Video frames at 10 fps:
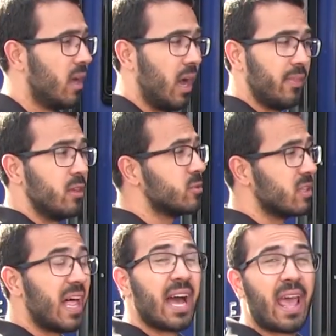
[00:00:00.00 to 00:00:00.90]
Uh, they use
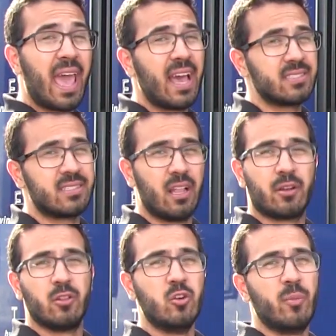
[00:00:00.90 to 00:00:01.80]
a lot of Azdel
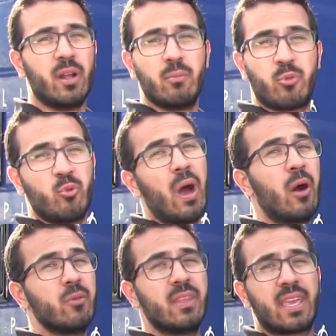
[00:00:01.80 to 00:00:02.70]
and aluminum
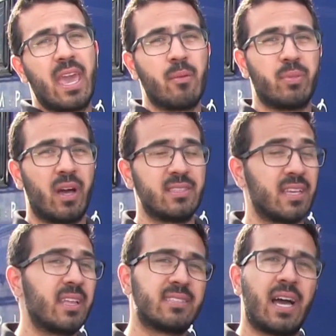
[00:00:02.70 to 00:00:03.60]
throughout in the camp
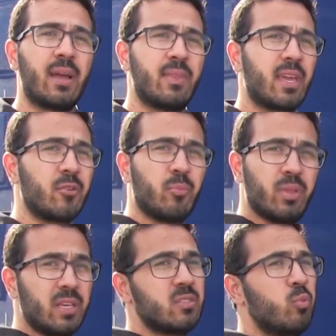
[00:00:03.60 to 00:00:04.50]
lights. Anytime they can
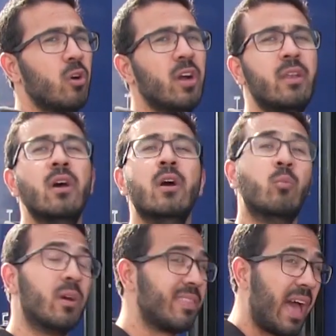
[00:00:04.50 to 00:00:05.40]
replace wood
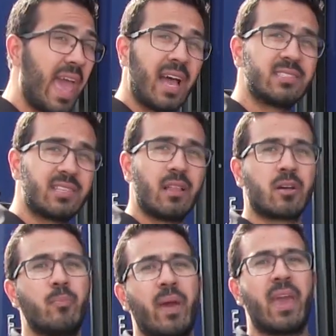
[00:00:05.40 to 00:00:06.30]
with an
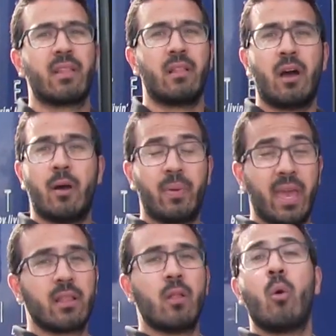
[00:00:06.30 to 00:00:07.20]
Azdel panel, uh,
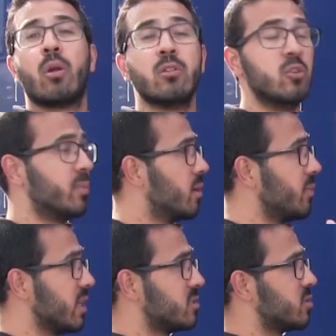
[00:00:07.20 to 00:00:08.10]
panel or
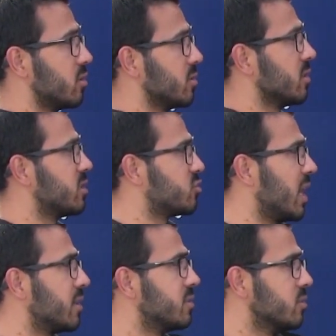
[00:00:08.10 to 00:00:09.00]
aluminum, they certainly
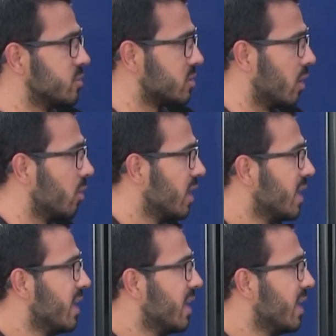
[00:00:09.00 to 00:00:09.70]
try to do so.